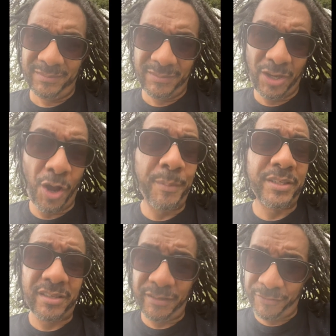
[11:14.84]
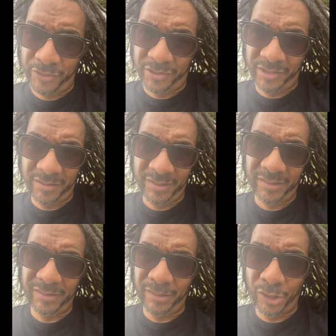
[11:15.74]
Come into the future.
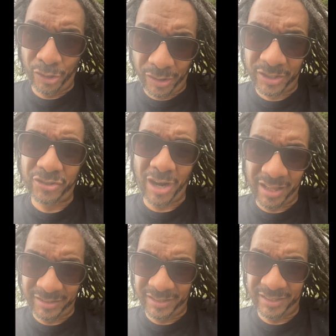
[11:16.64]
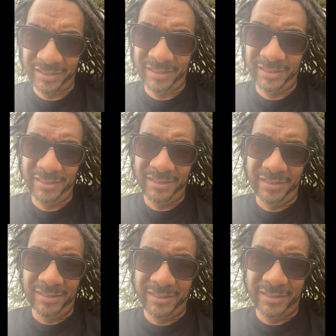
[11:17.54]
Learn astrology.
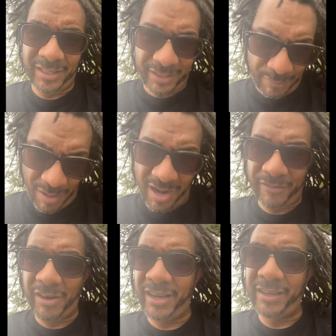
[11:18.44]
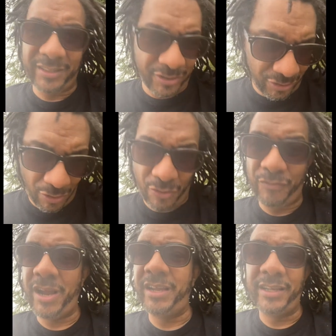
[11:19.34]
Get your mind right. Get your soul
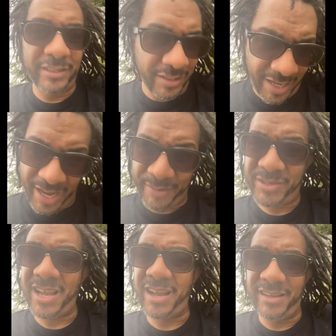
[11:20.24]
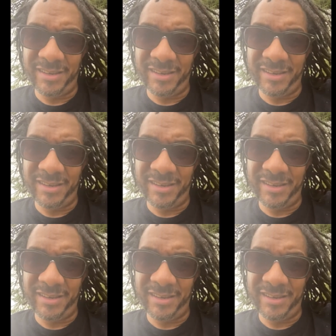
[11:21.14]
right. Get your game tight.